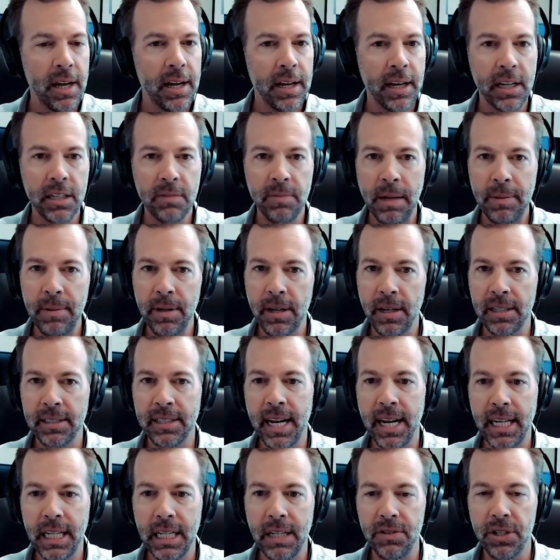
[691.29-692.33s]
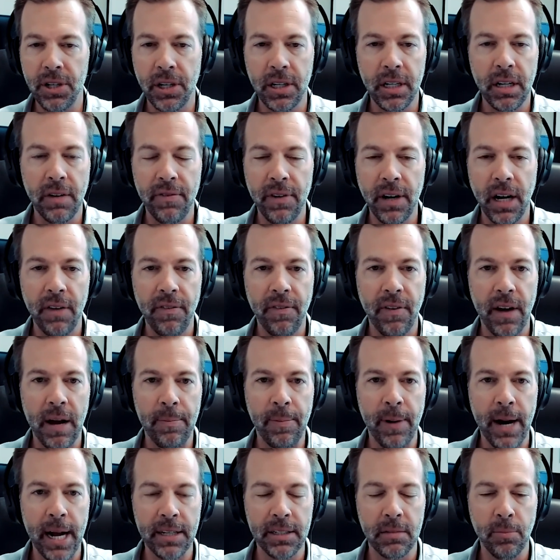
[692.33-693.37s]
because maybe your executives, you're going to verify
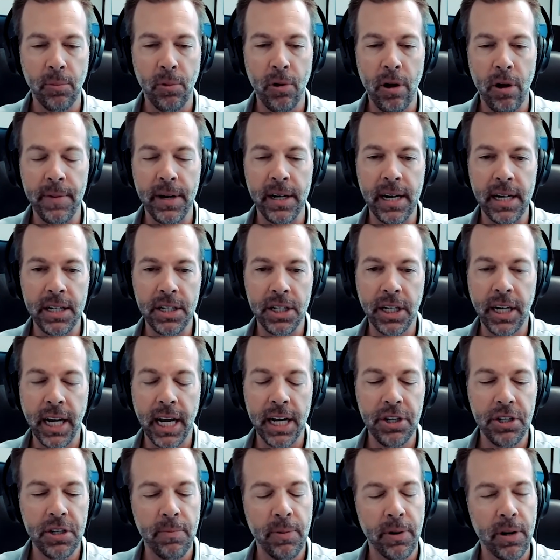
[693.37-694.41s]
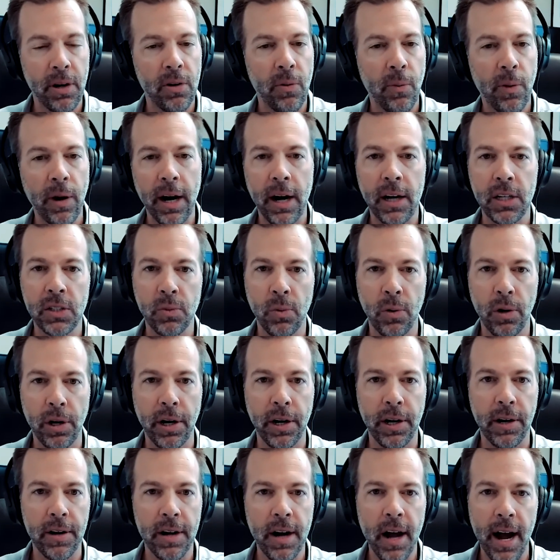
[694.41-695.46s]
past employment and education, but on a warehouse worker,
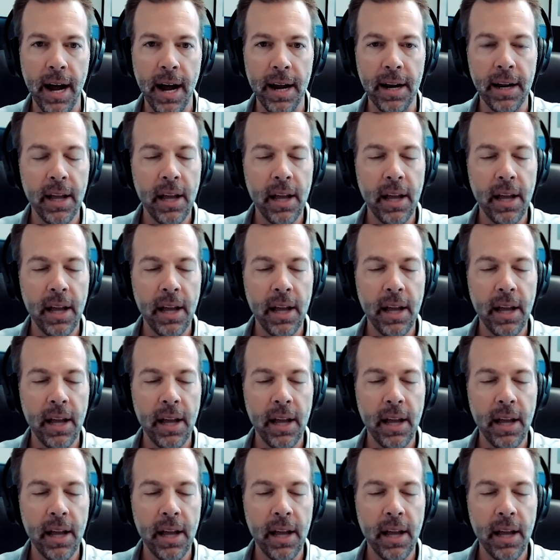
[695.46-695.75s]
you're not.